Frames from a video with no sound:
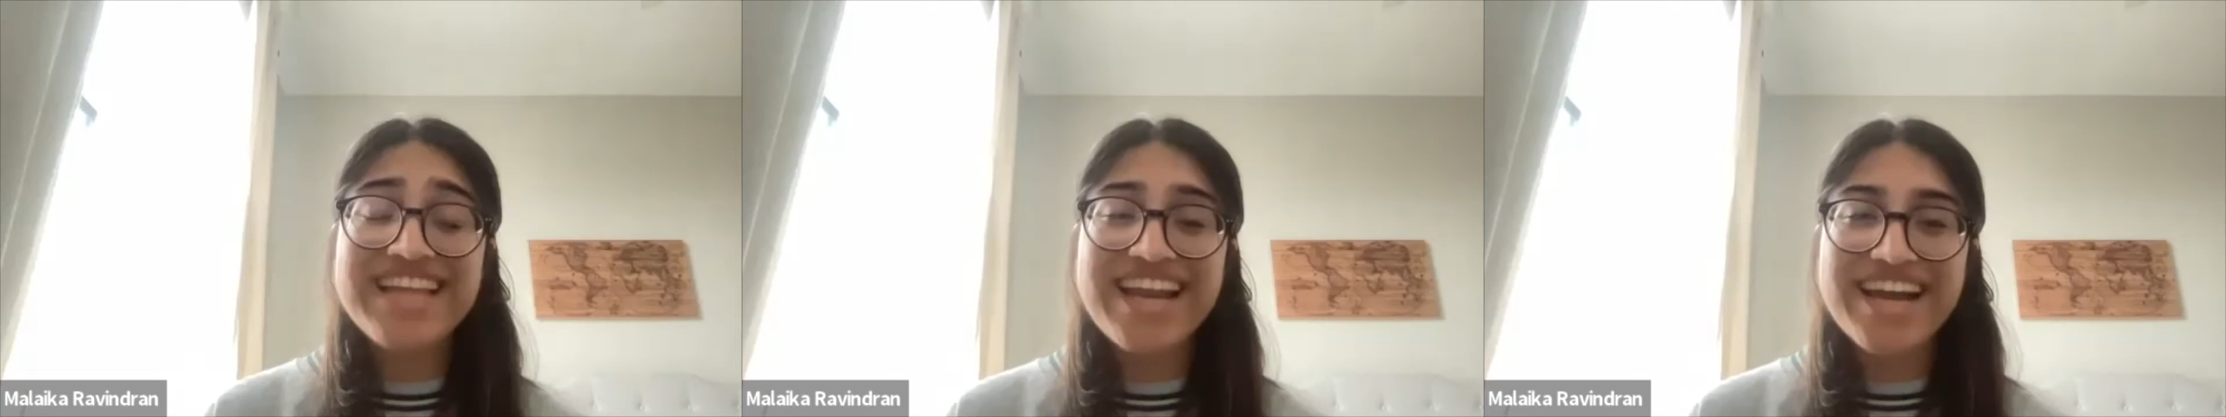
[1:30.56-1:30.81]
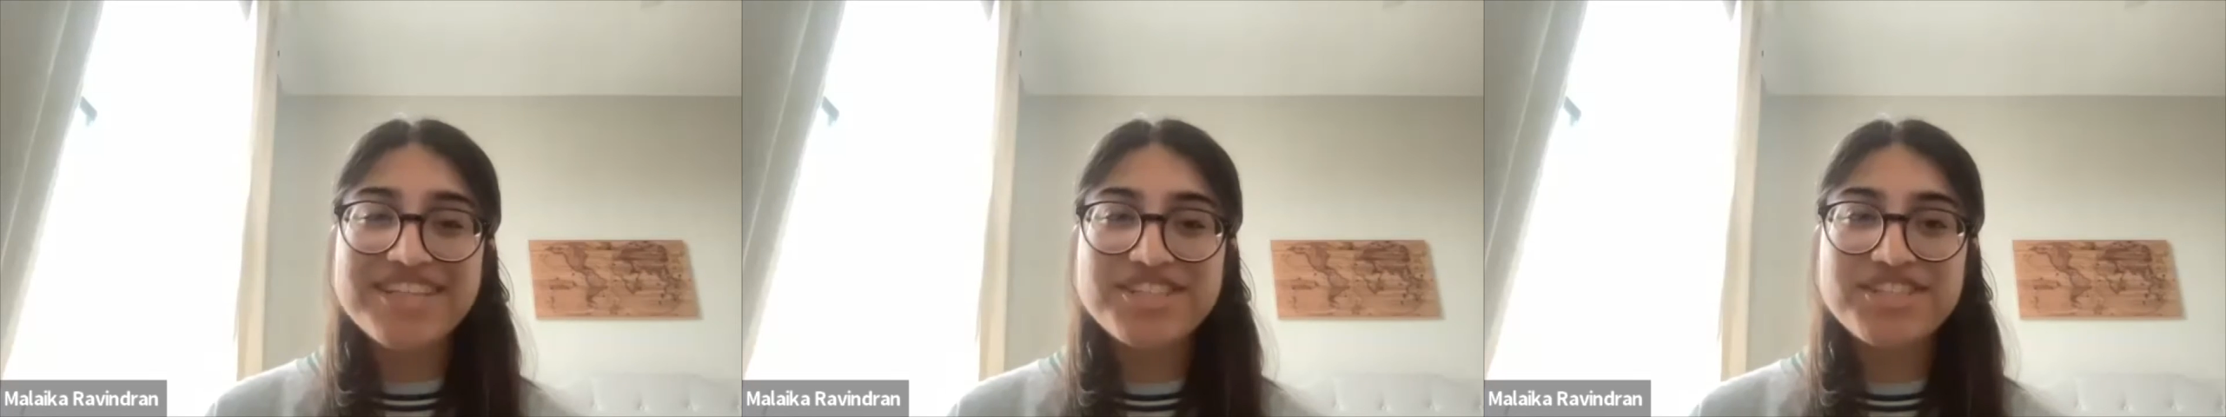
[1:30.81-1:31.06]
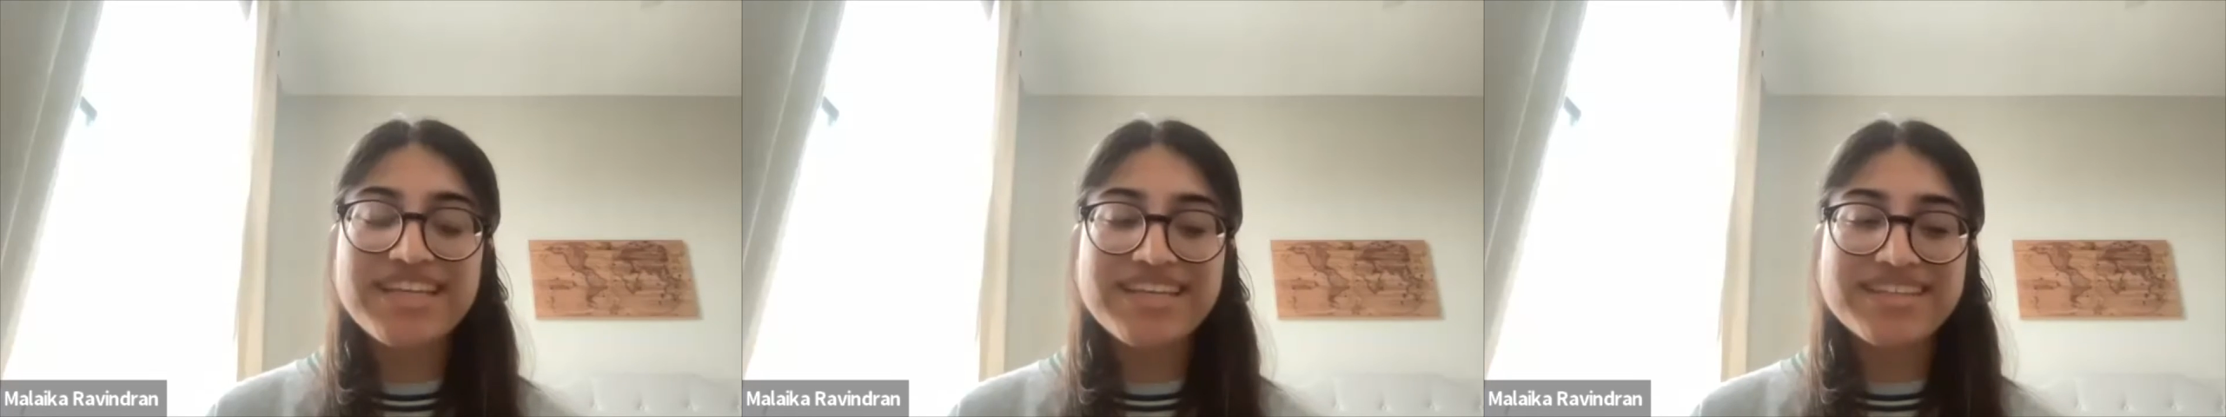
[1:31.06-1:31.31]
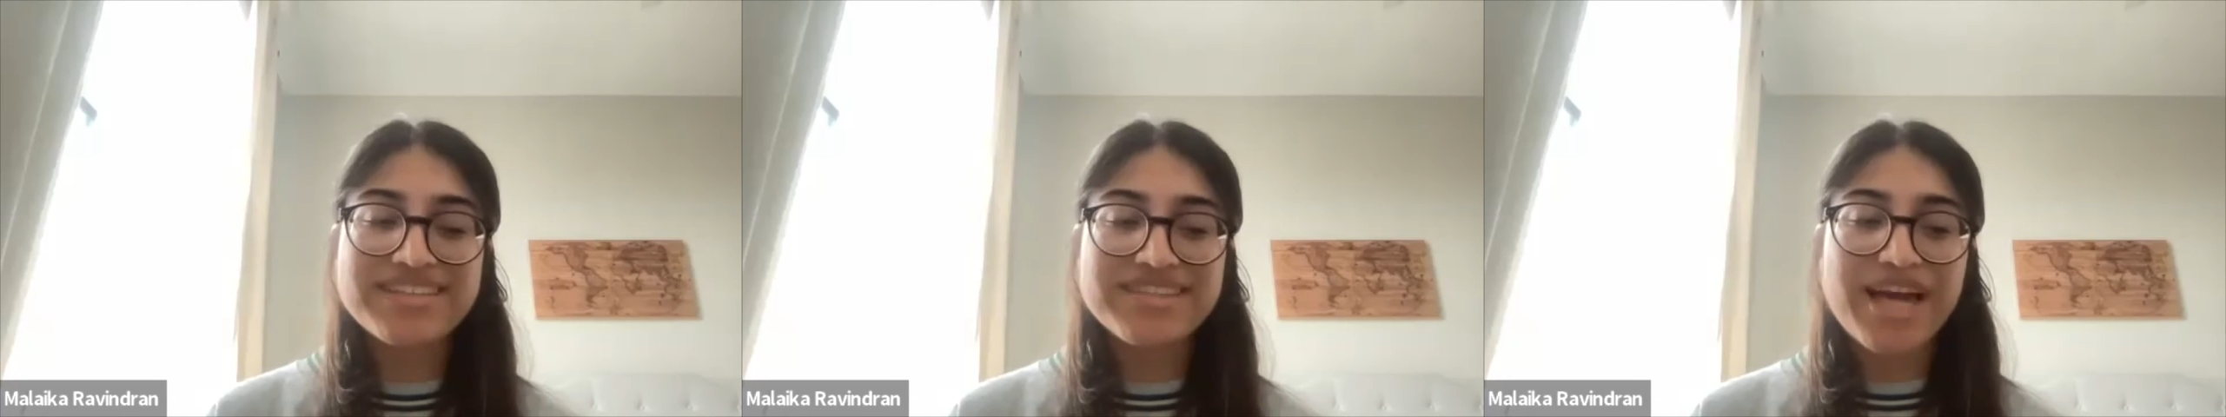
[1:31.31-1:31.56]
that
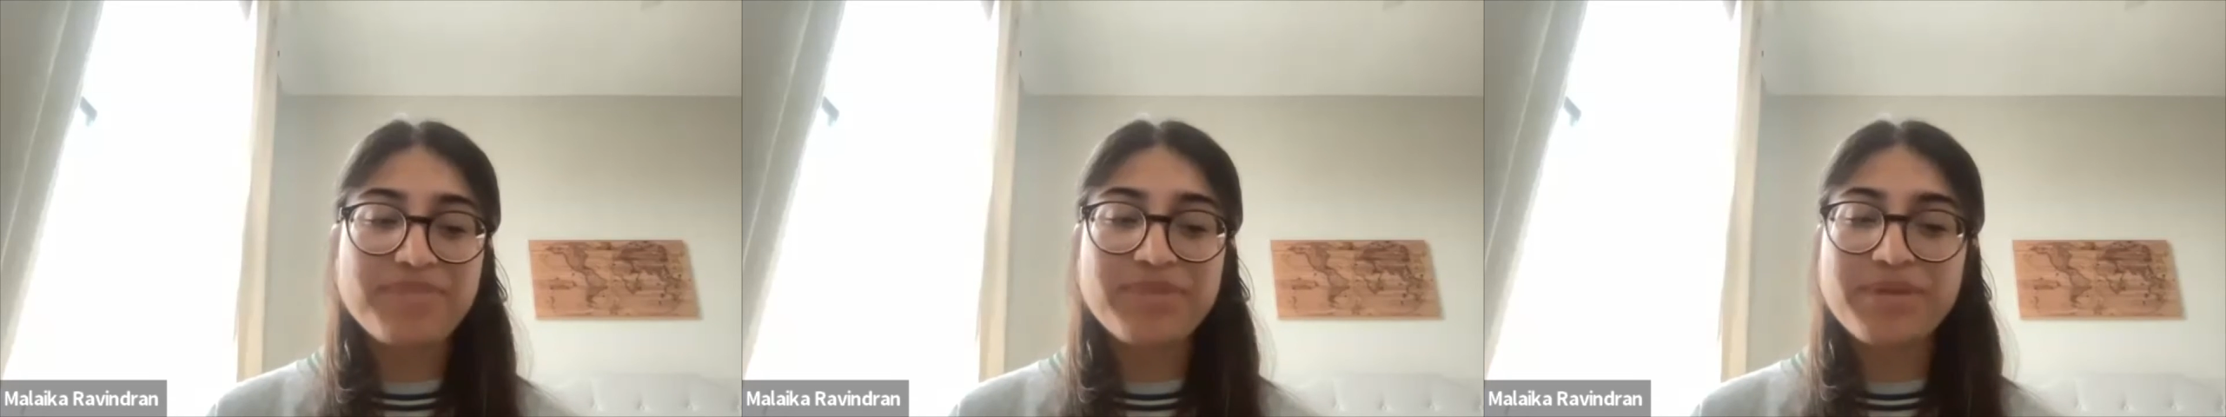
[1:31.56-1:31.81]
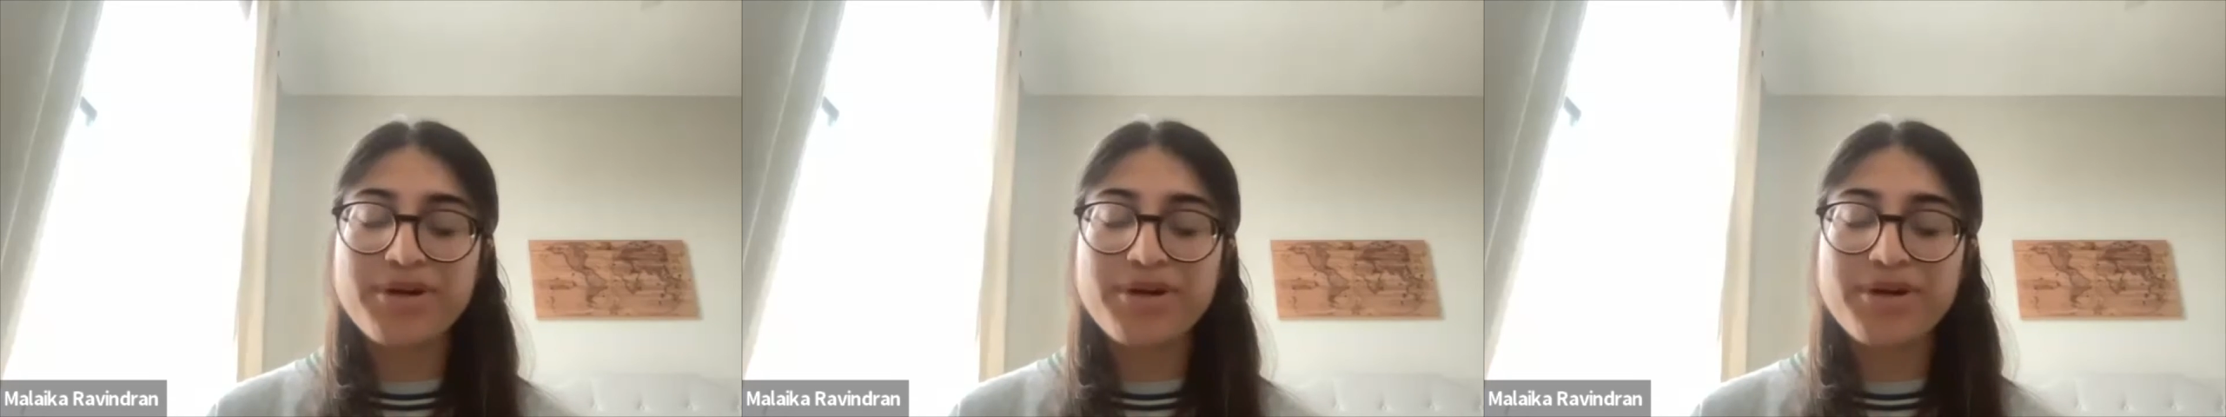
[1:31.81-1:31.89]
actually led me